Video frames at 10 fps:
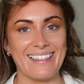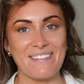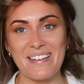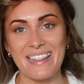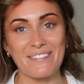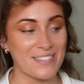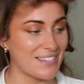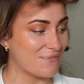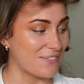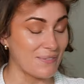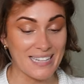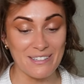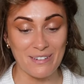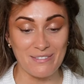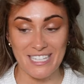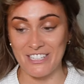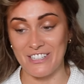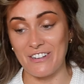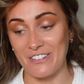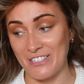and then when the, when the
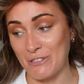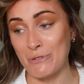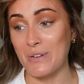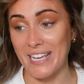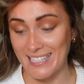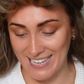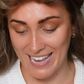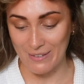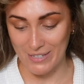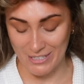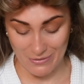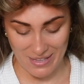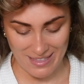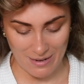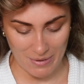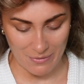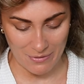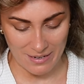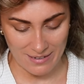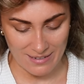foundation's on it's too late anyway to do anything about
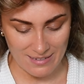it